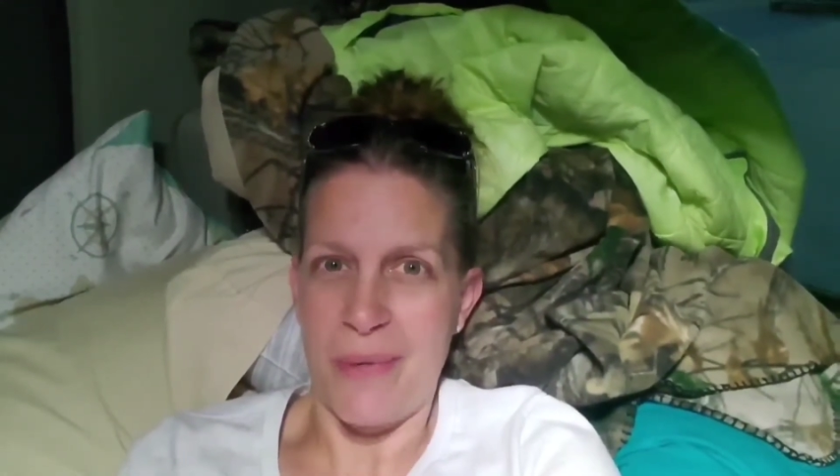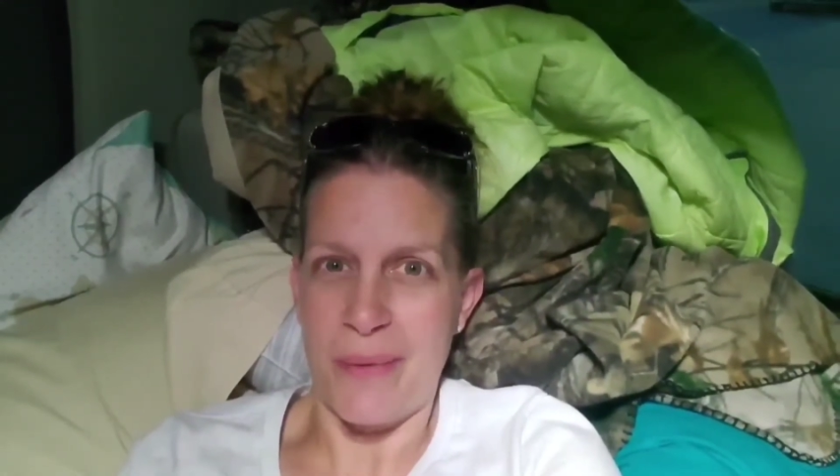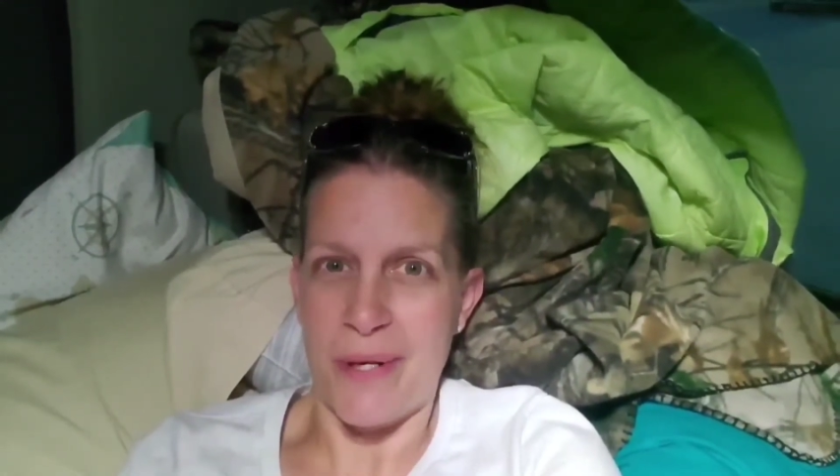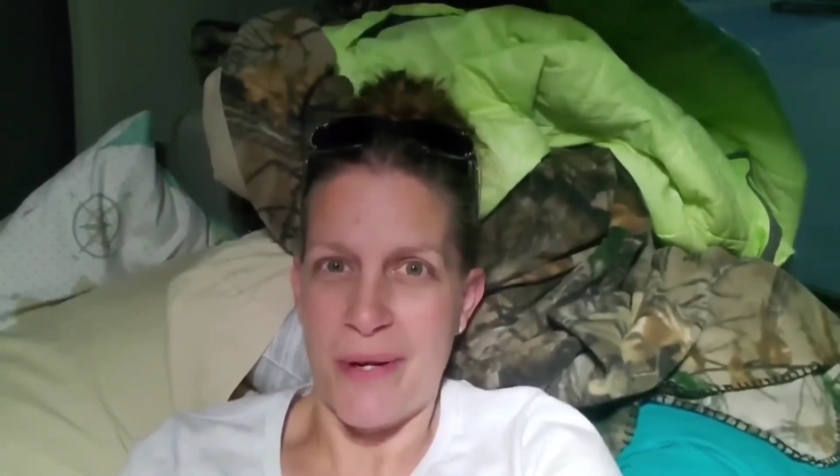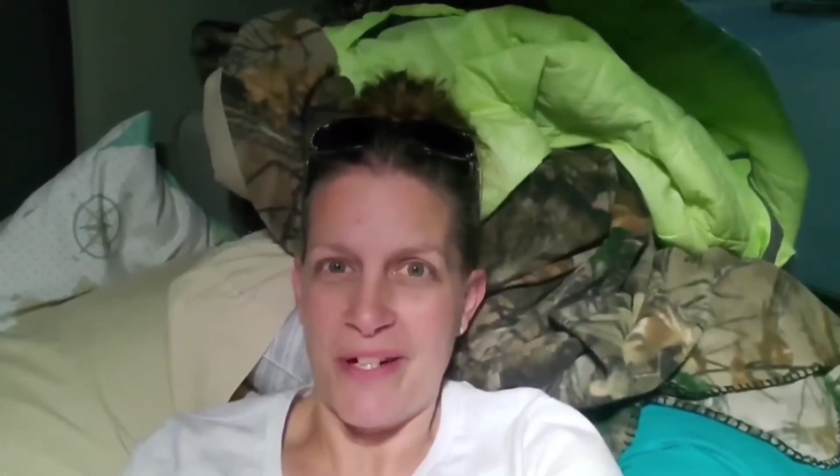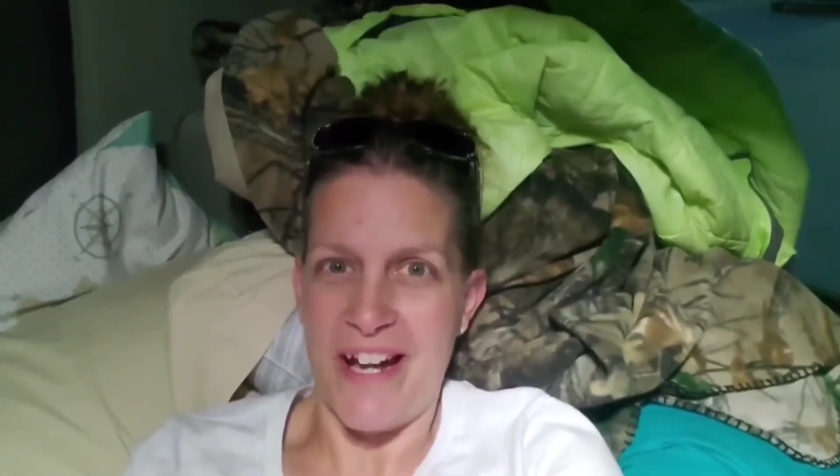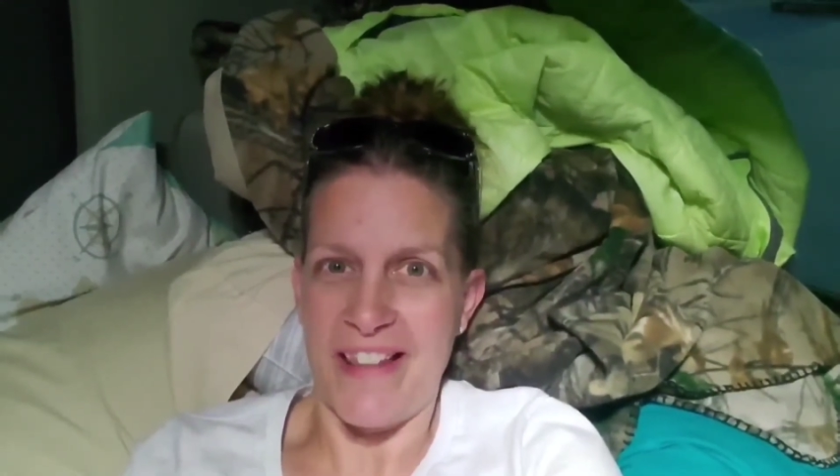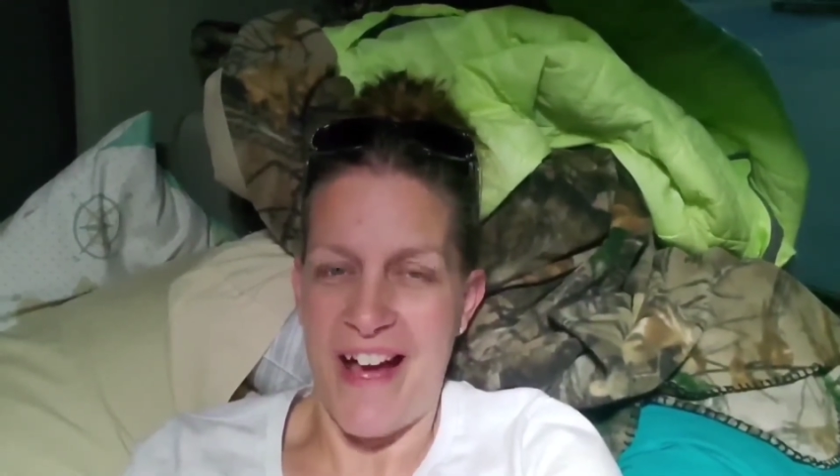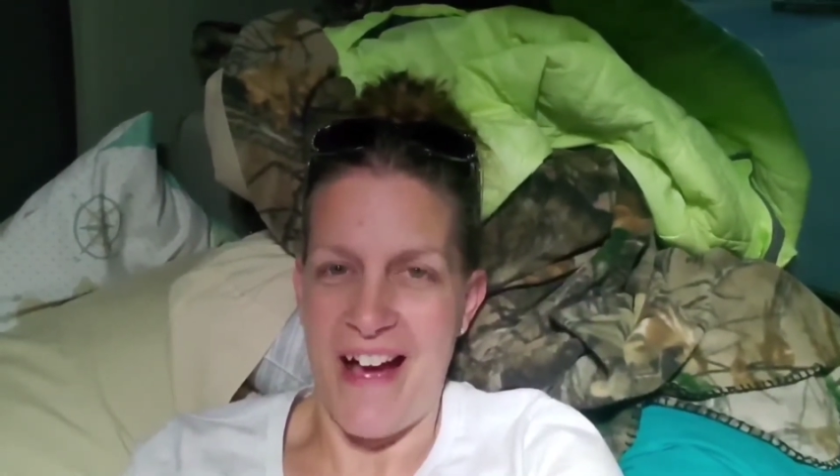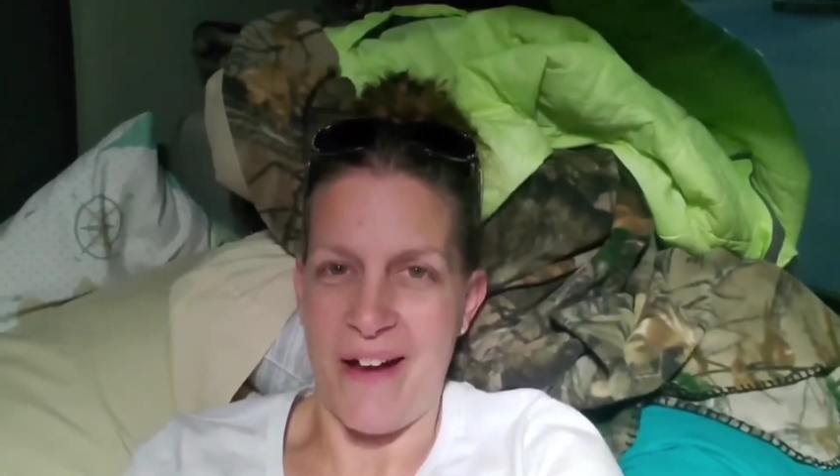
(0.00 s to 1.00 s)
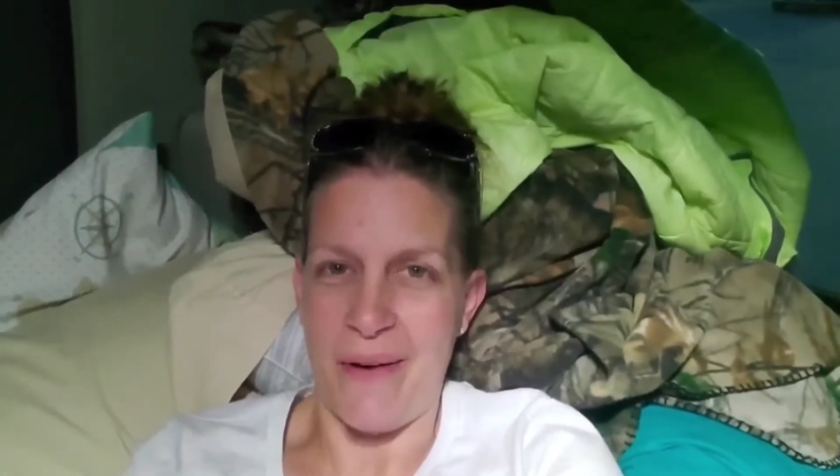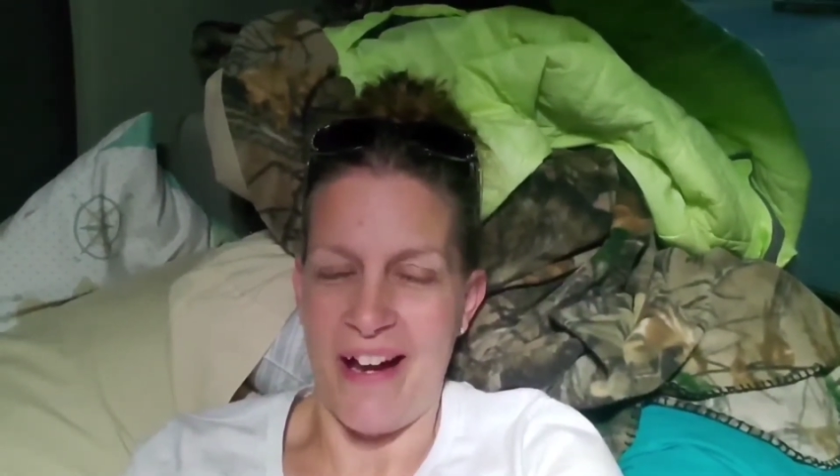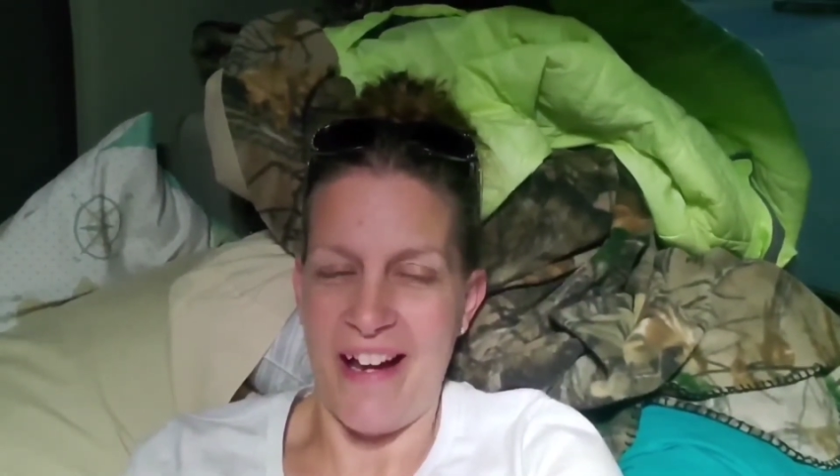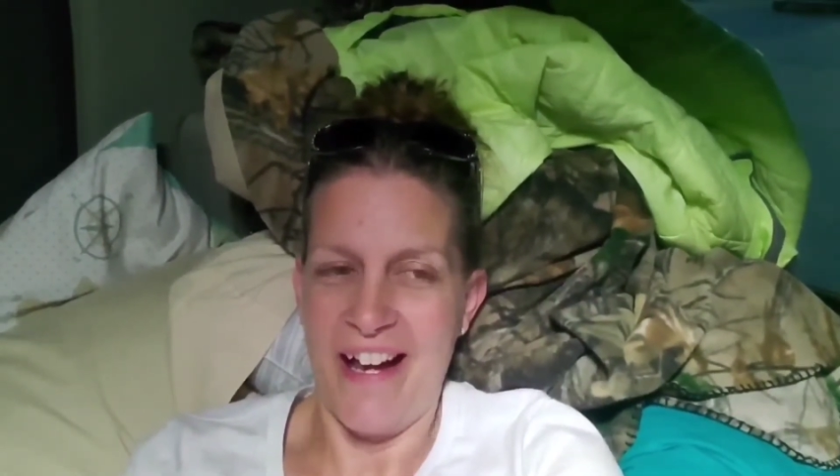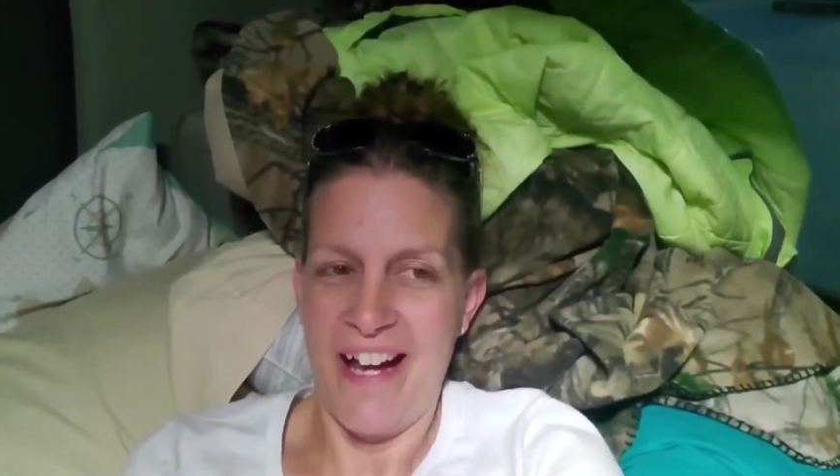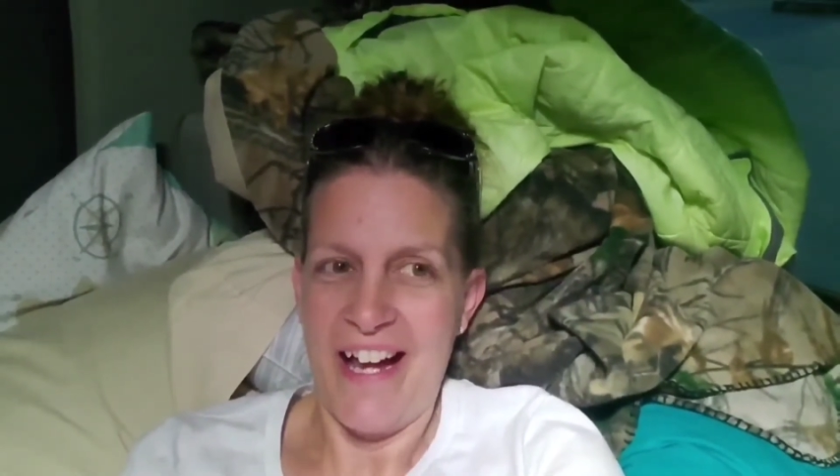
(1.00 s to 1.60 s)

we were going down the highway.